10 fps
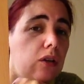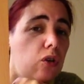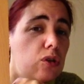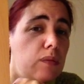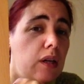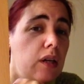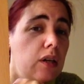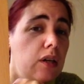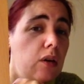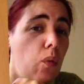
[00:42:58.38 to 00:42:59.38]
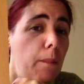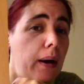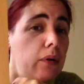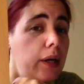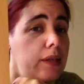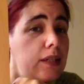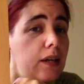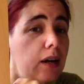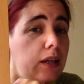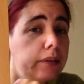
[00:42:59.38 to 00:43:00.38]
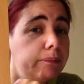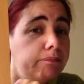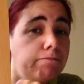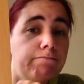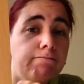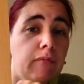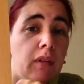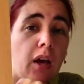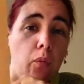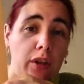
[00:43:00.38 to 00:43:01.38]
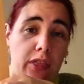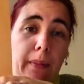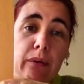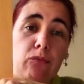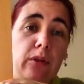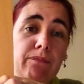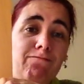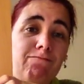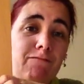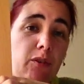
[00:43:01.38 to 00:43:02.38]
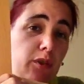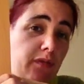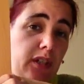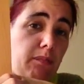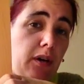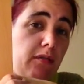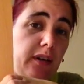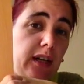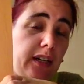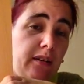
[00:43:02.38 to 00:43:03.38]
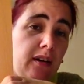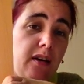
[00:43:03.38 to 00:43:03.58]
cost me £1.99 with the mount, which fitted perfectly.